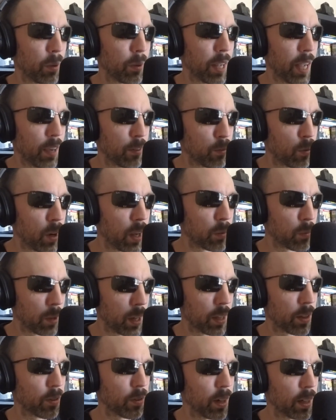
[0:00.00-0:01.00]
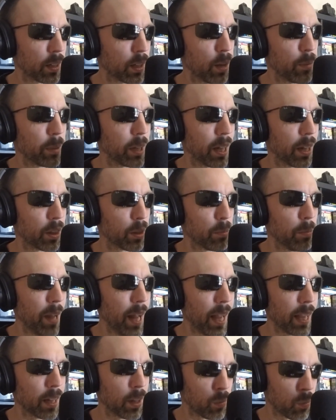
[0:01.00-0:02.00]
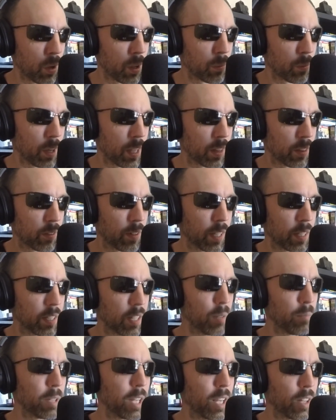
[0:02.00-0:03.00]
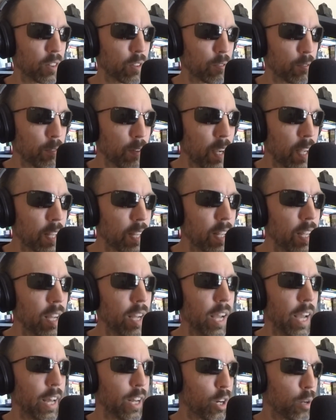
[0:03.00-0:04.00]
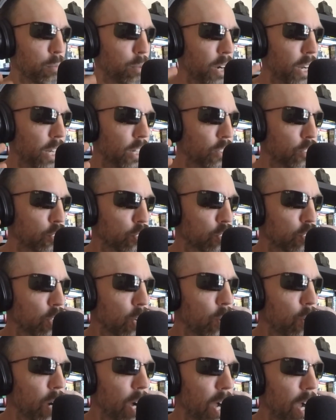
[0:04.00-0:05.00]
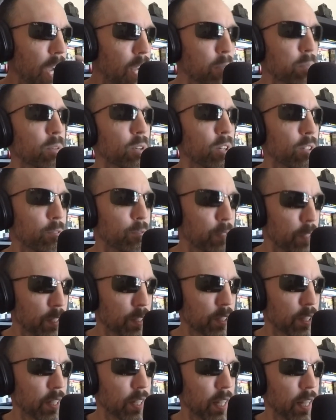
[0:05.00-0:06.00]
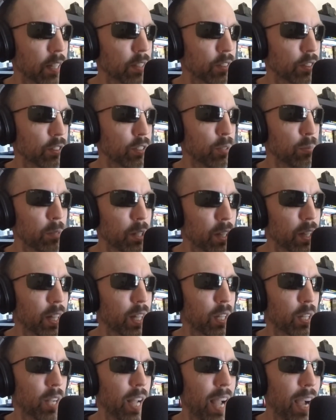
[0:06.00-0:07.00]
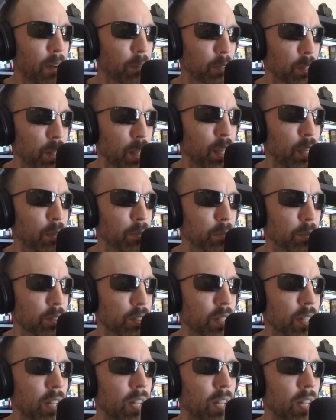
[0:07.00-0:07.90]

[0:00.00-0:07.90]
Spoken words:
We have one white thread coming out the back and one white thread coming out the front, and our brain is so hyper efficient at simulating outcomes